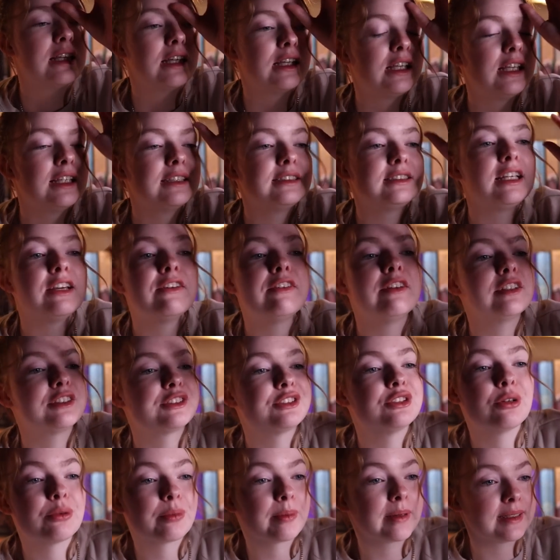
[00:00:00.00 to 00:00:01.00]
he's given us
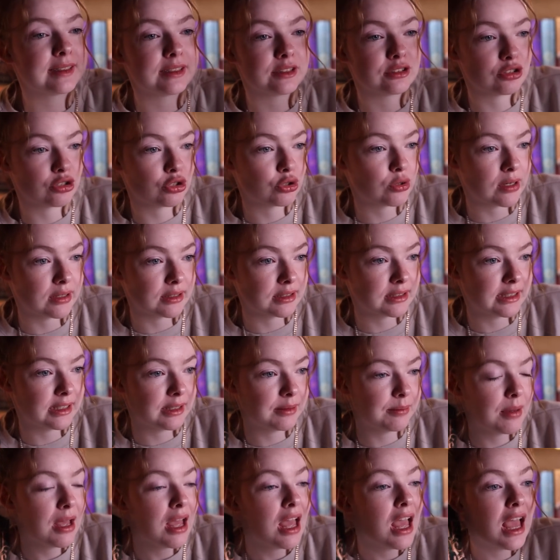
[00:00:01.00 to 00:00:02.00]
no reason to trust
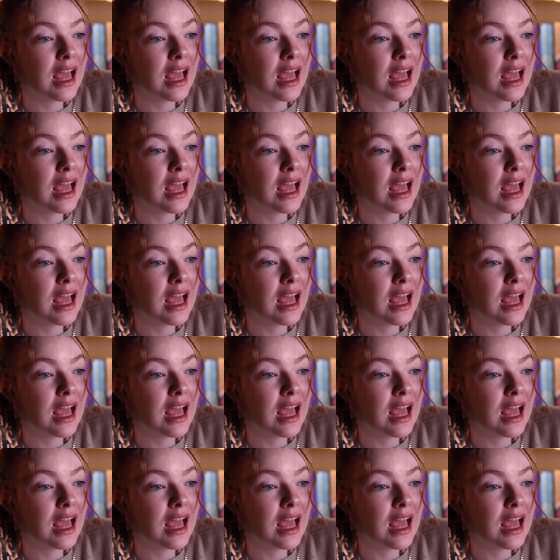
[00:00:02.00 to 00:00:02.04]
him.